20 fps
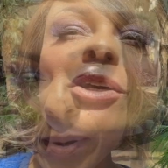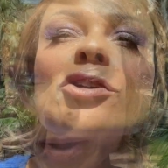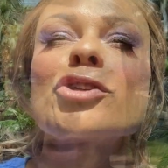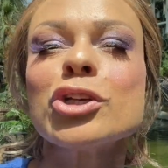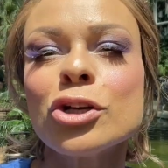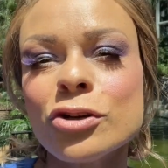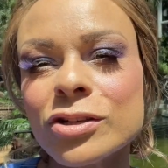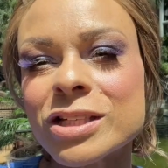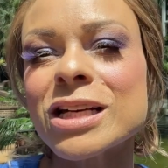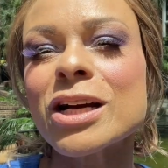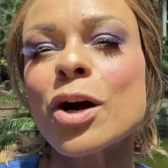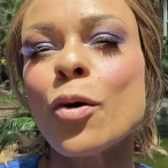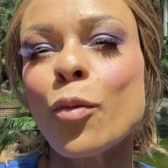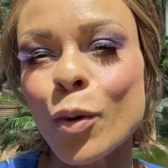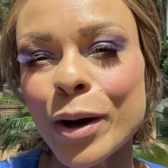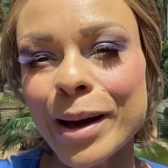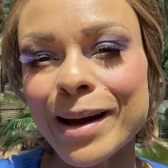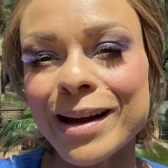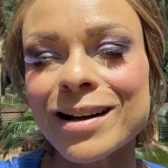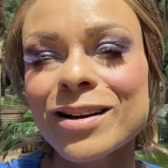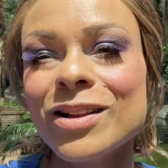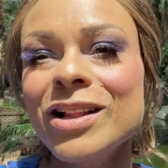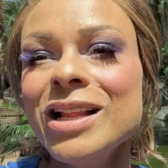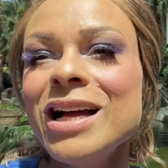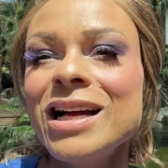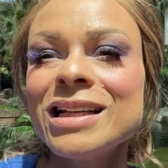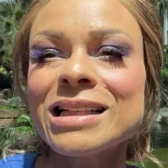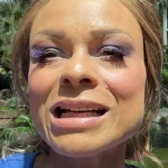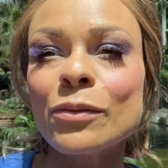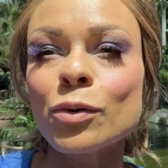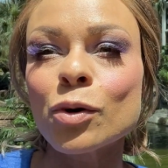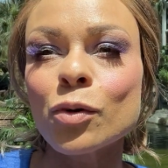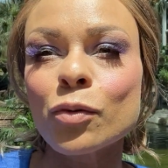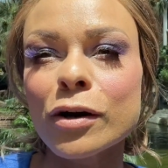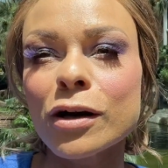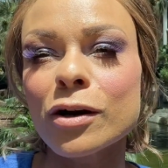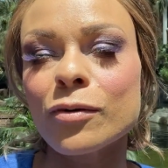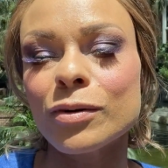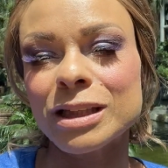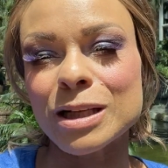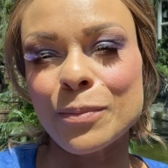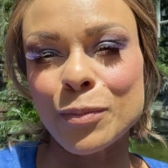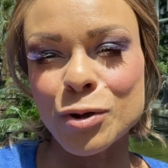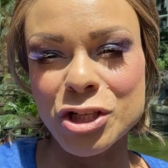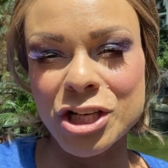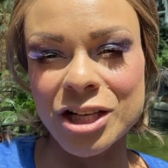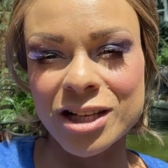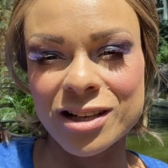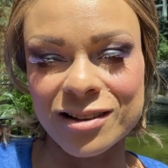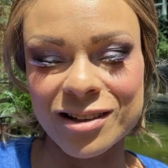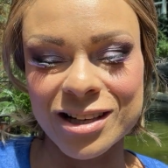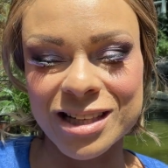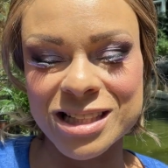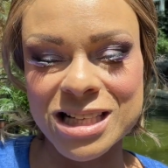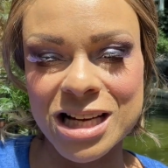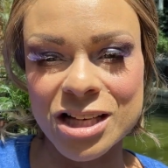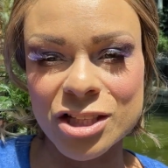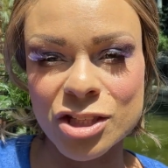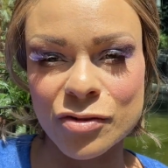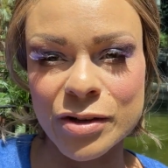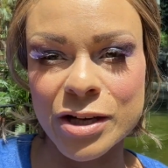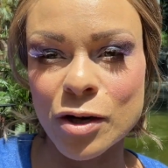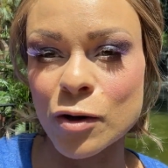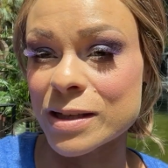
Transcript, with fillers: You're choosing a wig that will work with the particular accessory